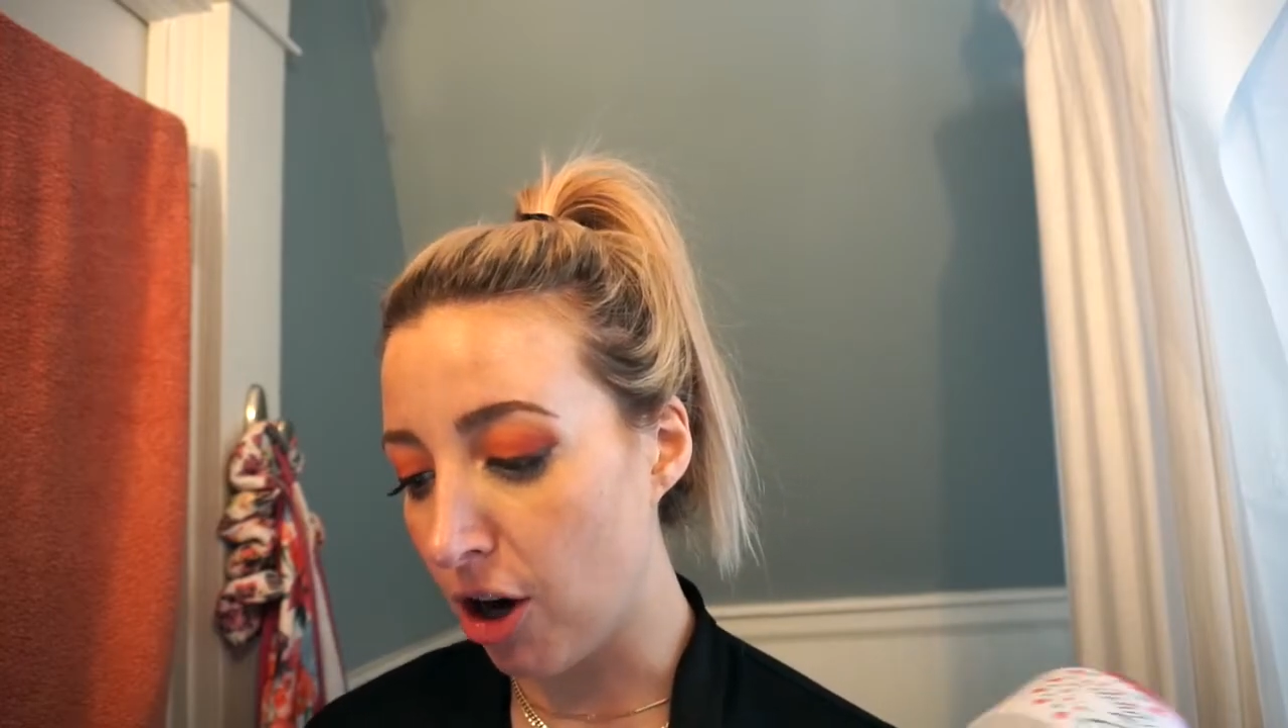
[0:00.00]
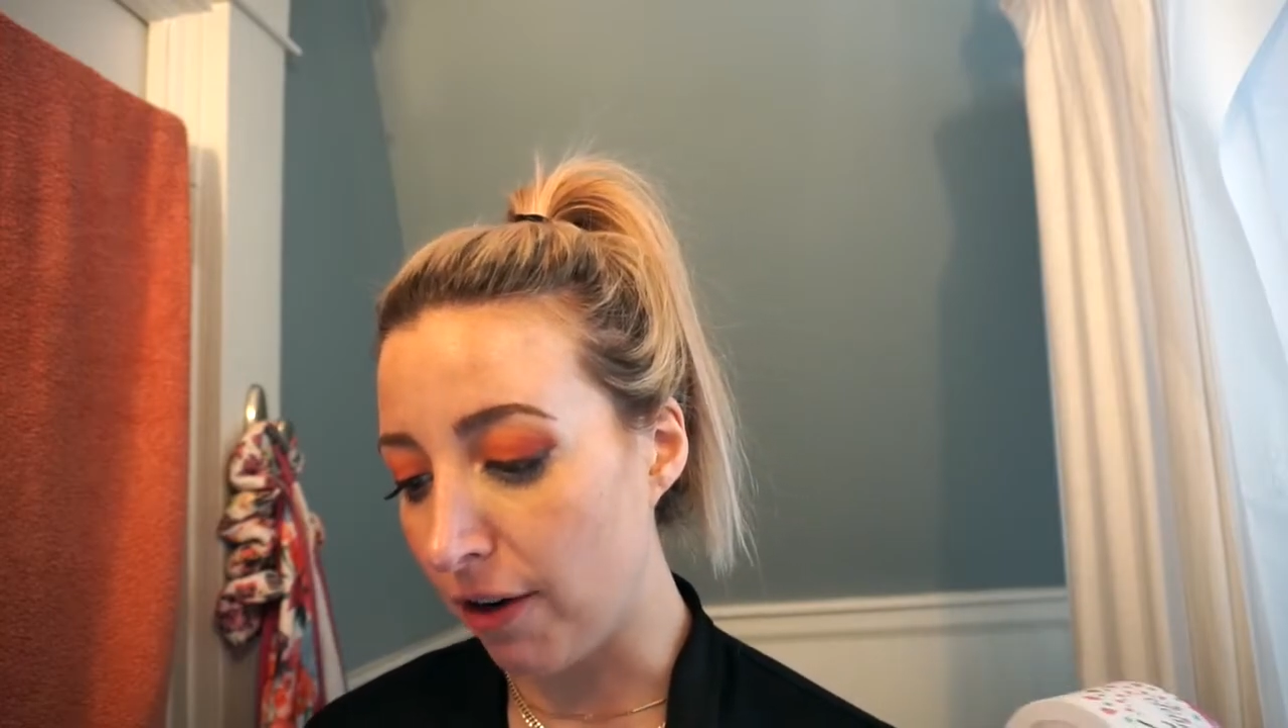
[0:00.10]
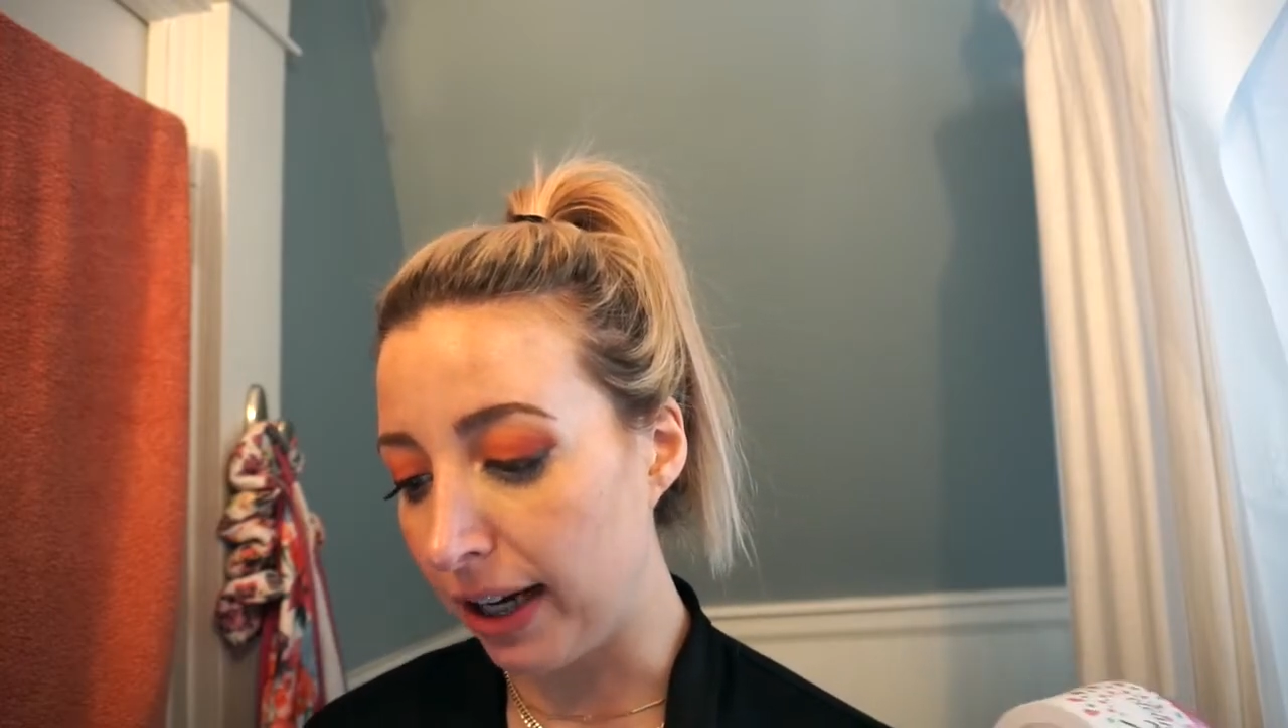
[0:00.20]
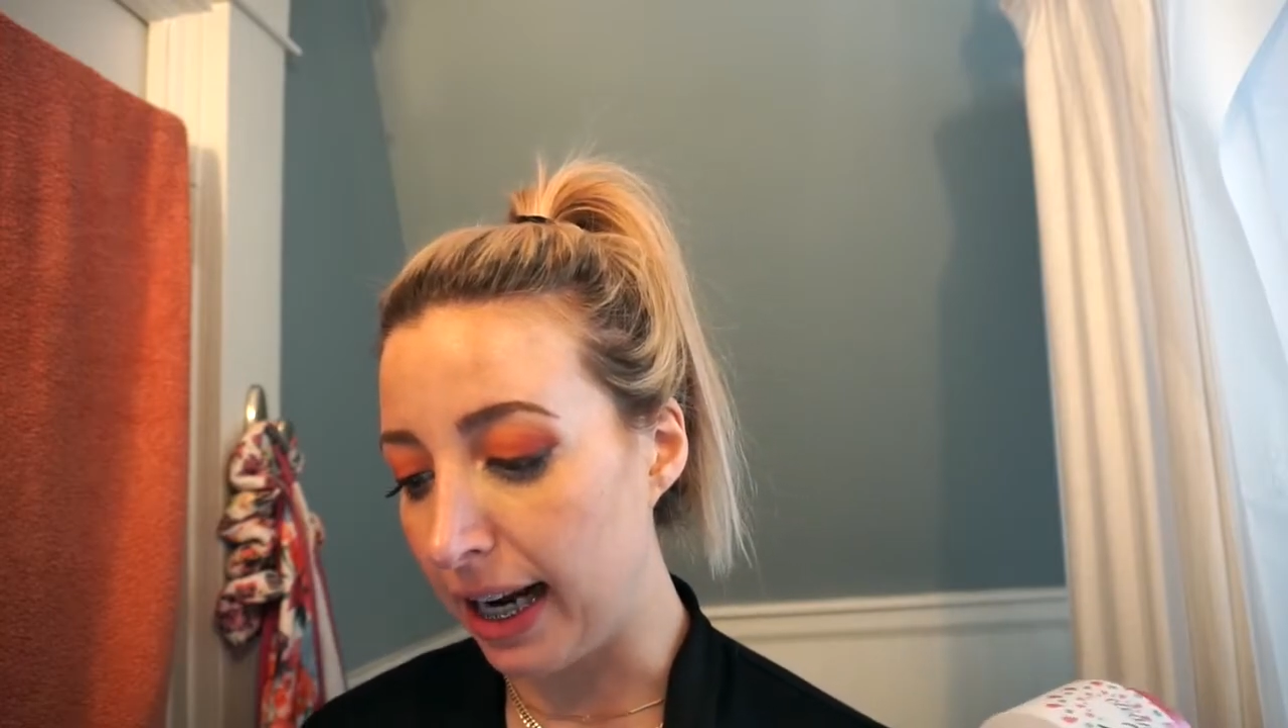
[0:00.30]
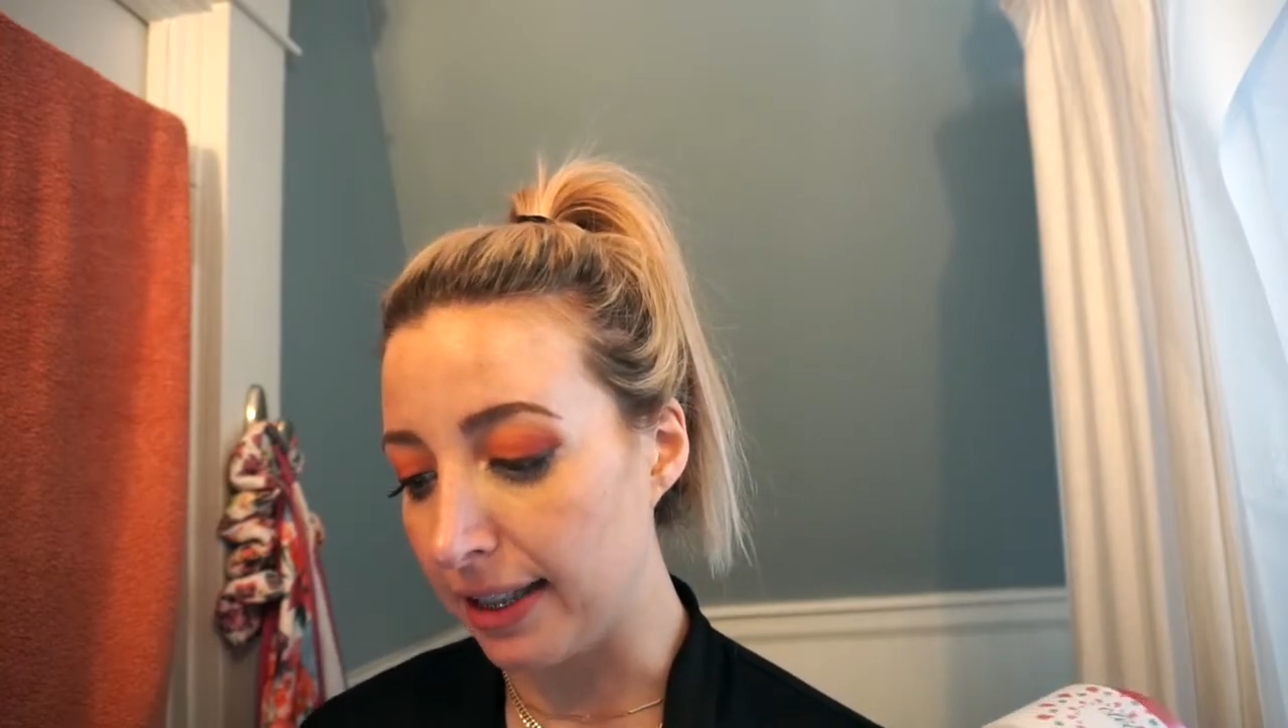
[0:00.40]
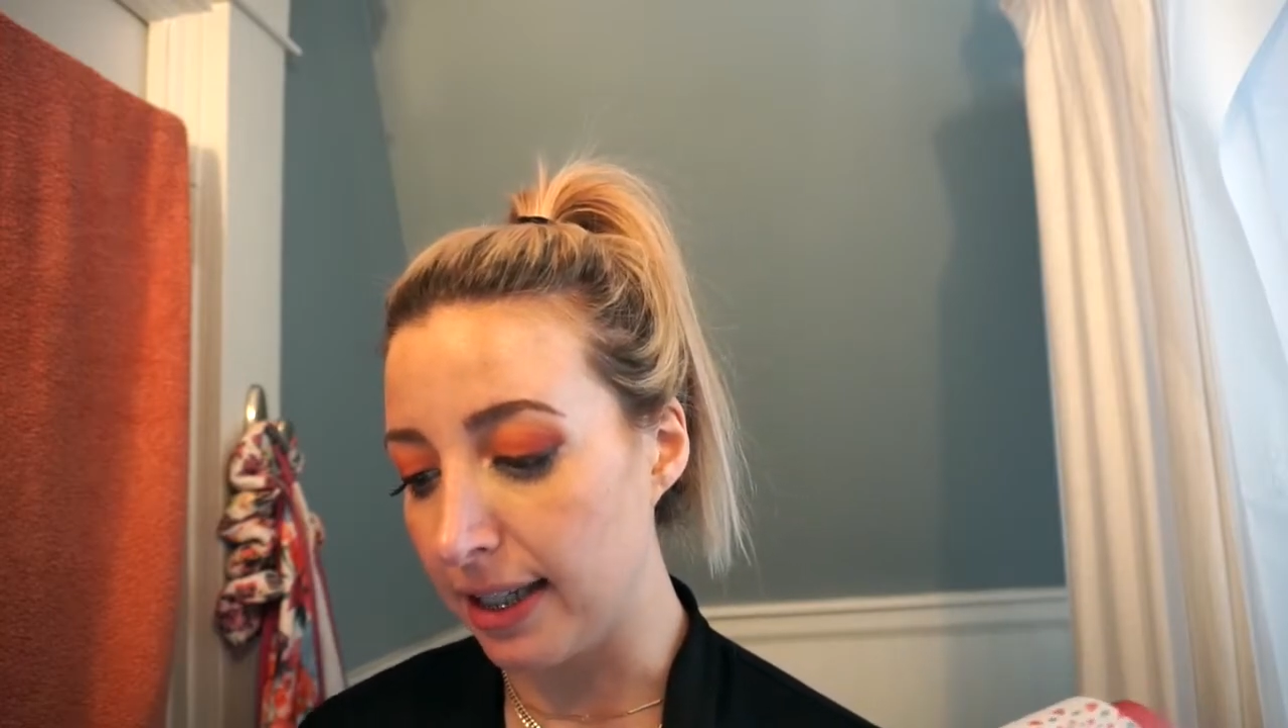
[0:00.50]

already has